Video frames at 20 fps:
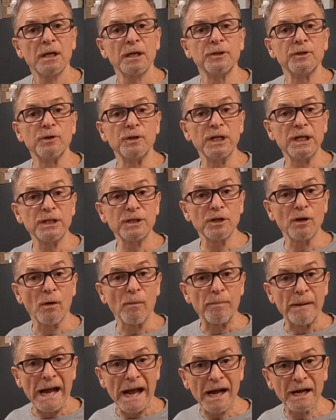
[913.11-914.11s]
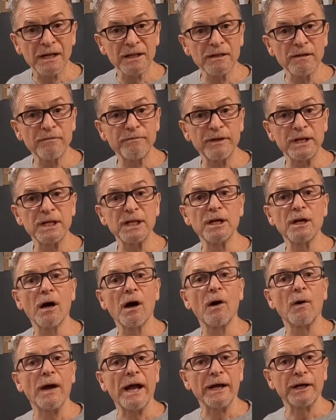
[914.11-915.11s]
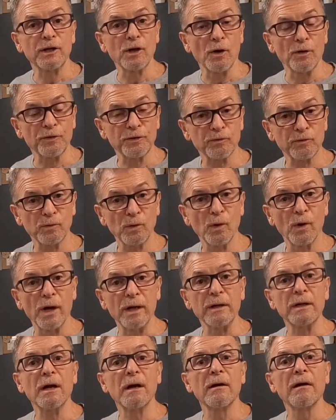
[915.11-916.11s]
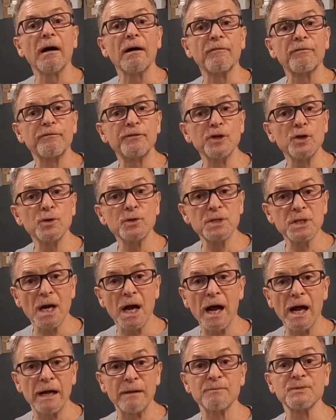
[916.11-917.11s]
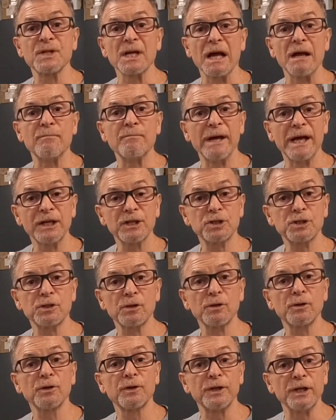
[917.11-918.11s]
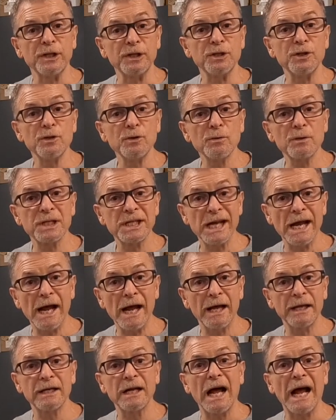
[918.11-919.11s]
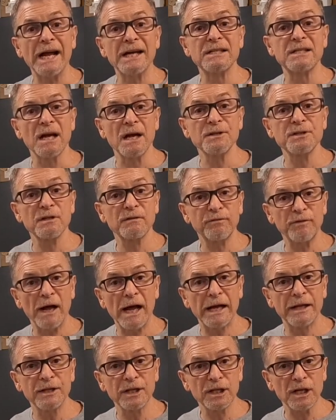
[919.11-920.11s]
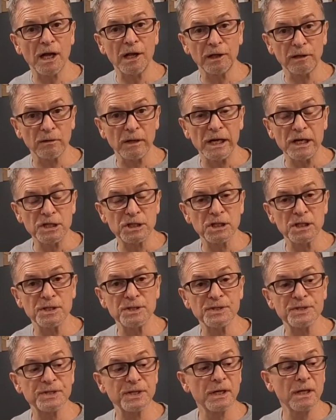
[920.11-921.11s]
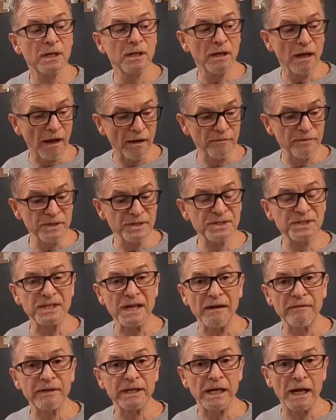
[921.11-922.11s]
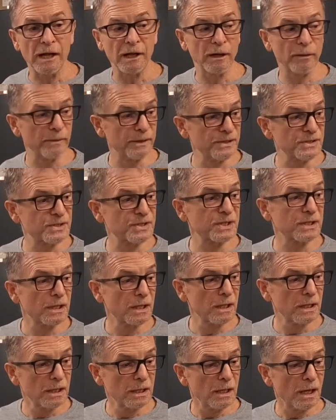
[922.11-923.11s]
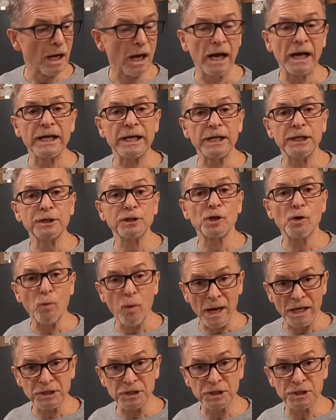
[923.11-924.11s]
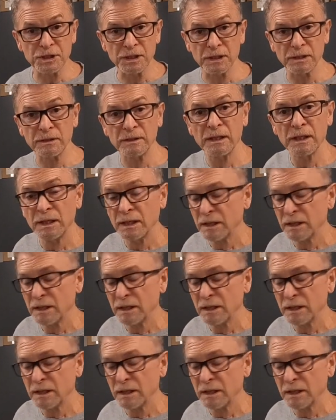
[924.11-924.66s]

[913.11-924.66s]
You need to go back in the video and go through it a few times and make sure that you can identify the colorations of the 7 elements in question.